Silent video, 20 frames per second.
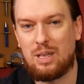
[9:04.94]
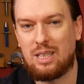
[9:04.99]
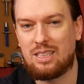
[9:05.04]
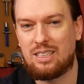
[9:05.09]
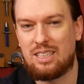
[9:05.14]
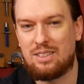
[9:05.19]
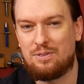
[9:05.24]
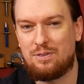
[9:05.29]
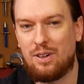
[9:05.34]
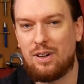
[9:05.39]

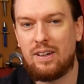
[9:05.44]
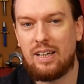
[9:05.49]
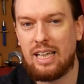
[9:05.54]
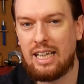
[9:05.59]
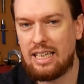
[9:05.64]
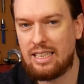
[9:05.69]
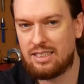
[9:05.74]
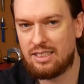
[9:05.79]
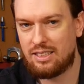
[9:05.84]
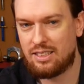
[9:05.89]
because it's very
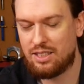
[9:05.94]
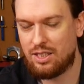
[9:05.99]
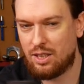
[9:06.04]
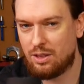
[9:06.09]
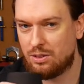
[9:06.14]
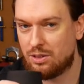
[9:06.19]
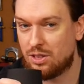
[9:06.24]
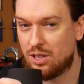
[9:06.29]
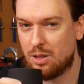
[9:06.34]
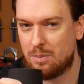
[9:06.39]
easy to
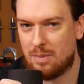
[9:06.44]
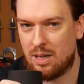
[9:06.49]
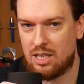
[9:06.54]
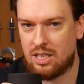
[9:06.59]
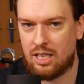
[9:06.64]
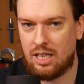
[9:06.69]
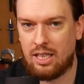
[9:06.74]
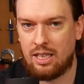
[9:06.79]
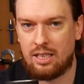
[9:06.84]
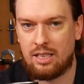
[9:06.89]
use too
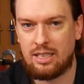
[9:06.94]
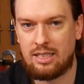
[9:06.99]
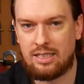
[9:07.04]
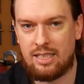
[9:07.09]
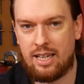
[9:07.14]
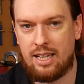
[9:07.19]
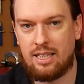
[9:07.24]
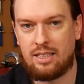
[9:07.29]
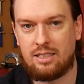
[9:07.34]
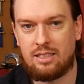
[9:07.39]
much heat, and it
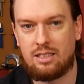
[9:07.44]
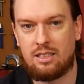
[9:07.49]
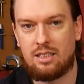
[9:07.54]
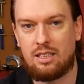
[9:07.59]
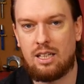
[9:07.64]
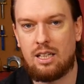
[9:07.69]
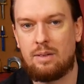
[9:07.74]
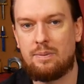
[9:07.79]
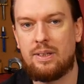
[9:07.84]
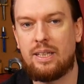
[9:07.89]
takes
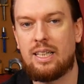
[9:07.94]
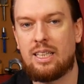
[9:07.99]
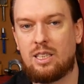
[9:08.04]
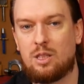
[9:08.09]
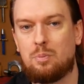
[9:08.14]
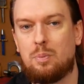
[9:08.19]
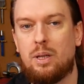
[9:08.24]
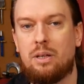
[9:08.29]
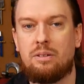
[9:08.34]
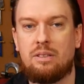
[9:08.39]
kind of an
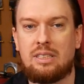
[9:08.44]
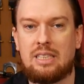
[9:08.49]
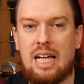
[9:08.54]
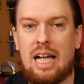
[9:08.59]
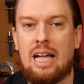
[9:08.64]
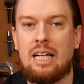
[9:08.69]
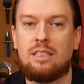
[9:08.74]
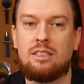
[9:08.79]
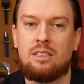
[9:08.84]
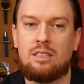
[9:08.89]
experienced
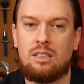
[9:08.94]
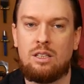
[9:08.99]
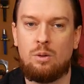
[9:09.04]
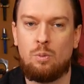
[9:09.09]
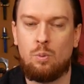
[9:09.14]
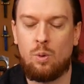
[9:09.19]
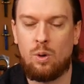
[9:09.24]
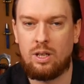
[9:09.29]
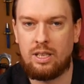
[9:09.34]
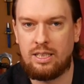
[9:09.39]
hand to know
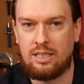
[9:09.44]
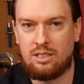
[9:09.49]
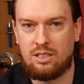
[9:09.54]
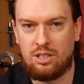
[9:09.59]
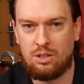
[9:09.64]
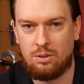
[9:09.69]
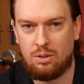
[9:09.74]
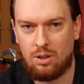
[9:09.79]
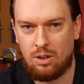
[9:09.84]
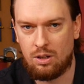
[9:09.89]
what is
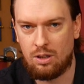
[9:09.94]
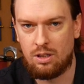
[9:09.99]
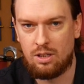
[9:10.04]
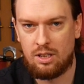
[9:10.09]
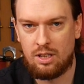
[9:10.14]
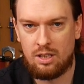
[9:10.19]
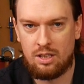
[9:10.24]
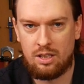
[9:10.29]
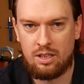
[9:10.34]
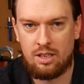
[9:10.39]
too hot,
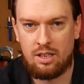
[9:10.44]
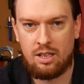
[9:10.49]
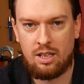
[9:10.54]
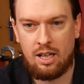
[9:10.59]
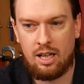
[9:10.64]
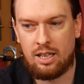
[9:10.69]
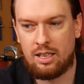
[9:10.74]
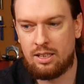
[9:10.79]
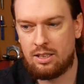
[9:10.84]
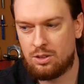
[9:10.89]

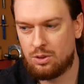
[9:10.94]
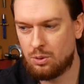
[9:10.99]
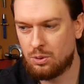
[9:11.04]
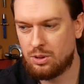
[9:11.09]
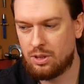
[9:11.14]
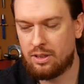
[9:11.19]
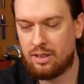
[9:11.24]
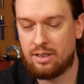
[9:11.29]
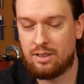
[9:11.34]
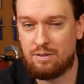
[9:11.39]
and it's
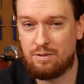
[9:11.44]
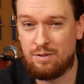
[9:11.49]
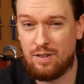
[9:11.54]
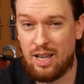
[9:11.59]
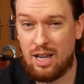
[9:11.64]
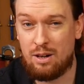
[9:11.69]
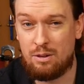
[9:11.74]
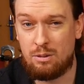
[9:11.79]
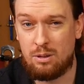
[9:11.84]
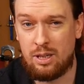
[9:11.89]
also going to
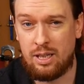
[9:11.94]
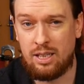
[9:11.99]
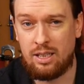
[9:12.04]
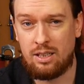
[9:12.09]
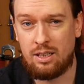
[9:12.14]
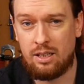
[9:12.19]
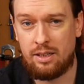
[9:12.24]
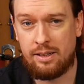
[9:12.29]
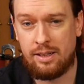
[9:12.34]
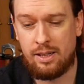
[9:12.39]

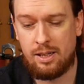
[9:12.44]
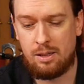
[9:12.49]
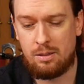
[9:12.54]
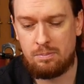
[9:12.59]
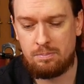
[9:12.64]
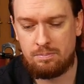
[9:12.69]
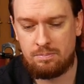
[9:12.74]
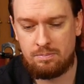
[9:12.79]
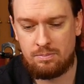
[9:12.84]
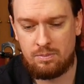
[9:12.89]
vary
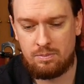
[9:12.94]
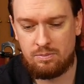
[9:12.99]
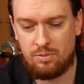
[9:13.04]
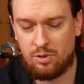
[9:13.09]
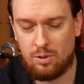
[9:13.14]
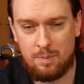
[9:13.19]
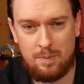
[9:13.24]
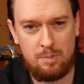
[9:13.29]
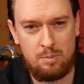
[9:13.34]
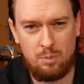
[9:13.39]
um,
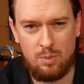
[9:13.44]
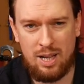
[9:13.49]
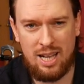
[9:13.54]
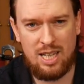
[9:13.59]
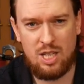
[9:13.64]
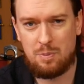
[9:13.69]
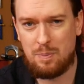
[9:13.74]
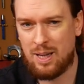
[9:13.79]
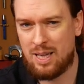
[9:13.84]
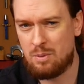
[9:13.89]
from
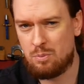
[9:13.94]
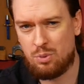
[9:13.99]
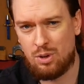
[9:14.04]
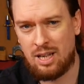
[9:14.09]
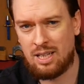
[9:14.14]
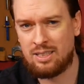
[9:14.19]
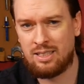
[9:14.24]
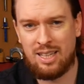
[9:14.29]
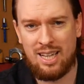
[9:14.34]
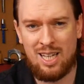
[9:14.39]
edge paint
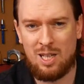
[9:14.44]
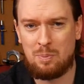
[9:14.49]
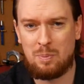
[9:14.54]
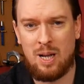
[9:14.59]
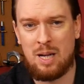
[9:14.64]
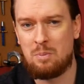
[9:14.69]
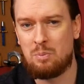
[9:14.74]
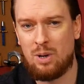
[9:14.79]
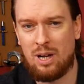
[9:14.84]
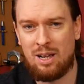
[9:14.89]
brand to edge
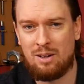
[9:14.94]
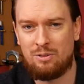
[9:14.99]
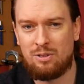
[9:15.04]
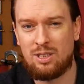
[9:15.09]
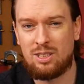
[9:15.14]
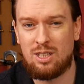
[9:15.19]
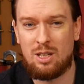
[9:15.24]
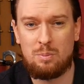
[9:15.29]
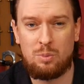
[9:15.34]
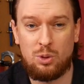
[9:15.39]
paint brand. For
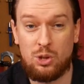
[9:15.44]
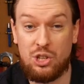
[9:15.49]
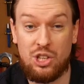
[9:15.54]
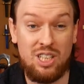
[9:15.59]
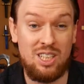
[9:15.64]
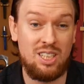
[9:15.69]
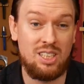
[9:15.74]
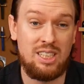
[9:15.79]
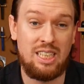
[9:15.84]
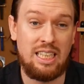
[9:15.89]
example,
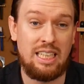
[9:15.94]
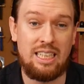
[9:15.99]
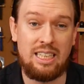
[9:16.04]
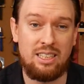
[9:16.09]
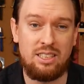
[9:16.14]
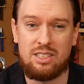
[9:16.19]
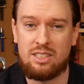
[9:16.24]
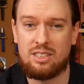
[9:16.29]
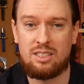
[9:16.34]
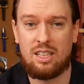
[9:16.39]

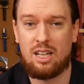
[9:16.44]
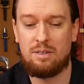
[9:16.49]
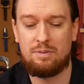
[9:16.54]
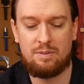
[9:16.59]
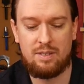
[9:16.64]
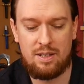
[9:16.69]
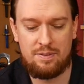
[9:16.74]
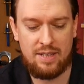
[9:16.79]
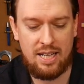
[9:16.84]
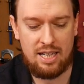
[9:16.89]
Giardini. Just
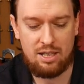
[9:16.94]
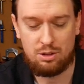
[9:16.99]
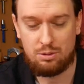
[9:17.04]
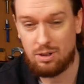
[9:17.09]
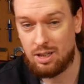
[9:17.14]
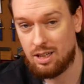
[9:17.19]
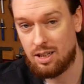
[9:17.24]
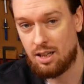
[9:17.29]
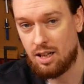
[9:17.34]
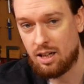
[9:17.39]
I've never had
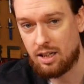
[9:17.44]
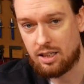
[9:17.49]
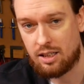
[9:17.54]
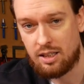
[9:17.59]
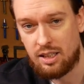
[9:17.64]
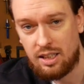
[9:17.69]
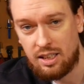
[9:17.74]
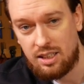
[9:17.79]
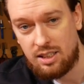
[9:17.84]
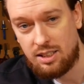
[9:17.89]
great
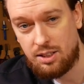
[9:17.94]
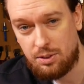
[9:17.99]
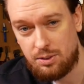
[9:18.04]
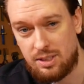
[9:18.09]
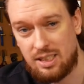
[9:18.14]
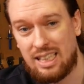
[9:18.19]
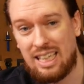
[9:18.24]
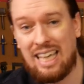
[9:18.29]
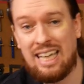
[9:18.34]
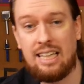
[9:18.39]
luck
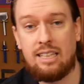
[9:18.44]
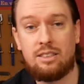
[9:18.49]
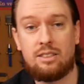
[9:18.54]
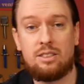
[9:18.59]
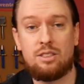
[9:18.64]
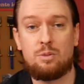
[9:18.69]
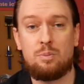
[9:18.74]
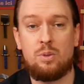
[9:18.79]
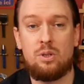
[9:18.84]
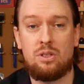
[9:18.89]
using heat
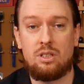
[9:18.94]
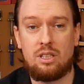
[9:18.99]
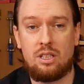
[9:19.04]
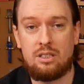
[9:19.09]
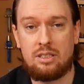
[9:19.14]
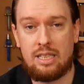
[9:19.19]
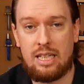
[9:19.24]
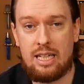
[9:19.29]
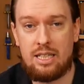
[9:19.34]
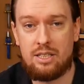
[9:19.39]
to smooth
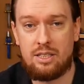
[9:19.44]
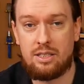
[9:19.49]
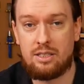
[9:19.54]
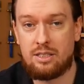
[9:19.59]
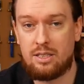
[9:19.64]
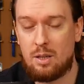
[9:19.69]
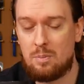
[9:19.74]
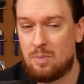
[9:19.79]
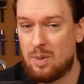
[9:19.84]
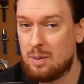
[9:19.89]
those edges.
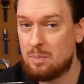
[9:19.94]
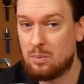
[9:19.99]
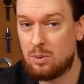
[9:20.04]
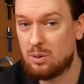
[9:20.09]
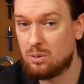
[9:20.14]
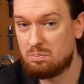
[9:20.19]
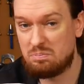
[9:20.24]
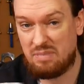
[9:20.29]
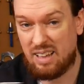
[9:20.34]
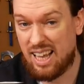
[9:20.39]
Some
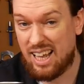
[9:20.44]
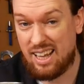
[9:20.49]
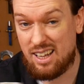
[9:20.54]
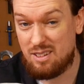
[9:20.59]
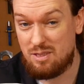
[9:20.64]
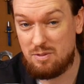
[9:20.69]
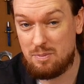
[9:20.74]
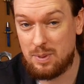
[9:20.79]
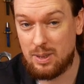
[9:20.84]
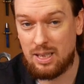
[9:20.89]
people
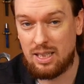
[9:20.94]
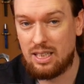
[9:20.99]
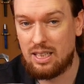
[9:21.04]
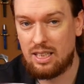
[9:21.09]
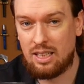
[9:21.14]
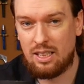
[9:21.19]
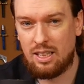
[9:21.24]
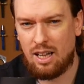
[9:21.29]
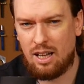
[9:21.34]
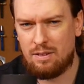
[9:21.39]
have, but
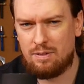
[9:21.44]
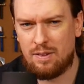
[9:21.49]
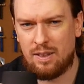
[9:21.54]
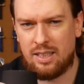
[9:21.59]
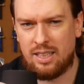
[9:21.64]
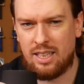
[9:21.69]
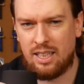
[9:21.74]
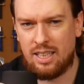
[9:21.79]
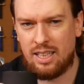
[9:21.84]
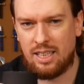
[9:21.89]
I
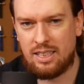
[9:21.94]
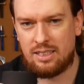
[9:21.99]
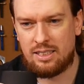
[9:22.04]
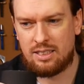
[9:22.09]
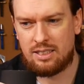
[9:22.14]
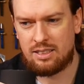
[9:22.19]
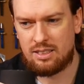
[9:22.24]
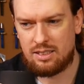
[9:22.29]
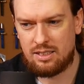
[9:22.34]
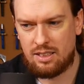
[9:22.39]
find it
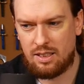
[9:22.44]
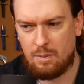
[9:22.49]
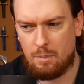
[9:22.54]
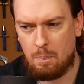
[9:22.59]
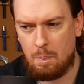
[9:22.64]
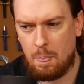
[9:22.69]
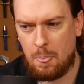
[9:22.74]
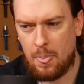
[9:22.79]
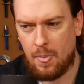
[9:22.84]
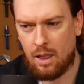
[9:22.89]
it's
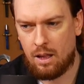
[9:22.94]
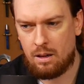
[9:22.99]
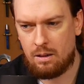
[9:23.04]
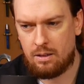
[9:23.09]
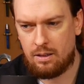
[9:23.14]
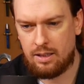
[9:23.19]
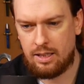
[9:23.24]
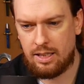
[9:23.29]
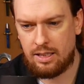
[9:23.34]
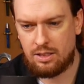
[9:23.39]

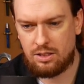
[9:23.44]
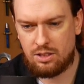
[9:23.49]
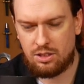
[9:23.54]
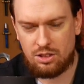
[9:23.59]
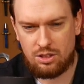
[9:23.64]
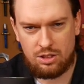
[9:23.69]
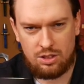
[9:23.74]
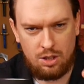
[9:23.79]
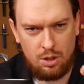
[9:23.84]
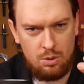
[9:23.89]
it's
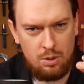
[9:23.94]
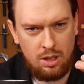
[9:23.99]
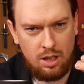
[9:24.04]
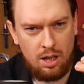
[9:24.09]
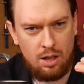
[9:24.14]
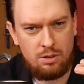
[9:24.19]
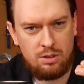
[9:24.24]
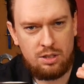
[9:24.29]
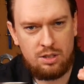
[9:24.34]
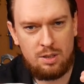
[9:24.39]
so
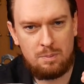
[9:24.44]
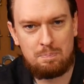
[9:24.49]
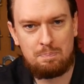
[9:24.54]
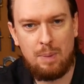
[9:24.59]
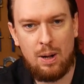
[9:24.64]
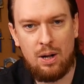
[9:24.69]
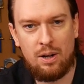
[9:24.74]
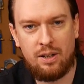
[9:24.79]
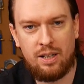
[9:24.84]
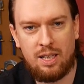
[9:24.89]
close to
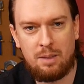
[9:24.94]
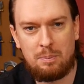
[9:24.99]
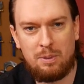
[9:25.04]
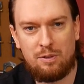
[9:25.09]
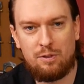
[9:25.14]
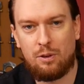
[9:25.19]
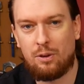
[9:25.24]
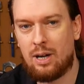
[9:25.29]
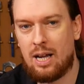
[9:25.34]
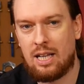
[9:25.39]
burning
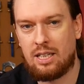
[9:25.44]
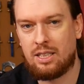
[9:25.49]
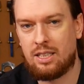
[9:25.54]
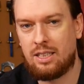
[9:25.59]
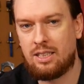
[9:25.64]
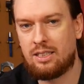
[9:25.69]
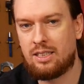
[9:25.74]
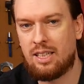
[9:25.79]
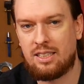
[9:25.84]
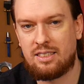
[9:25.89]
before it
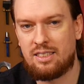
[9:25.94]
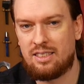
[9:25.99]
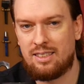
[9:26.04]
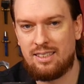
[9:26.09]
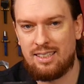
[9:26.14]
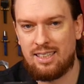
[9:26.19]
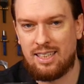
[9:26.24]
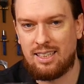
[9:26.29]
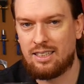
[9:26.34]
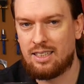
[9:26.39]
actually does
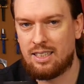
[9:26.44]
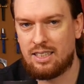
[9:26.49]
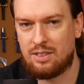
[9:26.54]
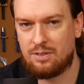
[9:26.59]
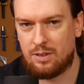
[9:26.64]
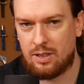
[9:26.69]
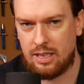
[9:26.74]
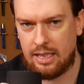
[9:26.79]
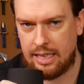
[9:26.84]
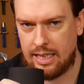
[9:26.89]
anything that it's
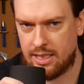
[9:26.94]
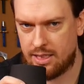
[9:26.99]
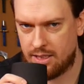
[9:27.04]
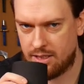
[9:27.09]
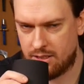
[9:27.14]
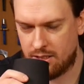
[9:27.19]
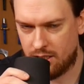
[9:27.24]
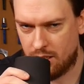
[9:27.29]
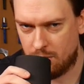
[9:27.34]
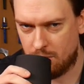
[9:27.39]
very
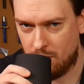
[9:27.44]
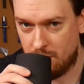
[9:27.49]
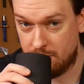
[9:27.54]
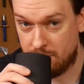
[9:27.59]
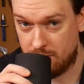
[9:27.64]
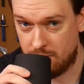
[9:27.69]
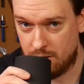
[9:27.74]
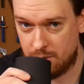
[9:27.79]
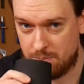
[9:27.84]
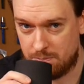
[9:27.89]
easy to go
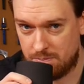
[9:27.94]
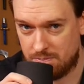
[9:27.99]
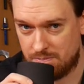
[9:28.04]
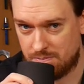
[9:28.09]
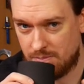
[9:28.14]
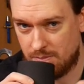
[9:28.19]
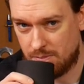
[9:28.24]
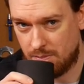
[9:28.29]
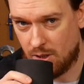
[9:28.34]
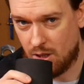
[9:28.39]
over,
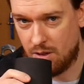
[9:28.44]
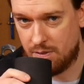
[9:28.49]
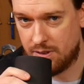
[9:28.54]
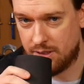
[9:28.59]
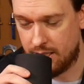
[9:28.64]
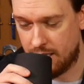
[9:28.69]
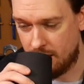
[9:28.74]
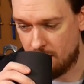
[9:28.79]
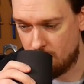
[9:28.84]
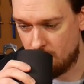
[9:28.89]
over
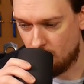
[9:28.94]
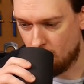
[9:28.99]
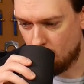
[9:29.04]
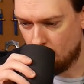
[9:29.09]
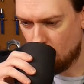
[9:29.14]
the edge.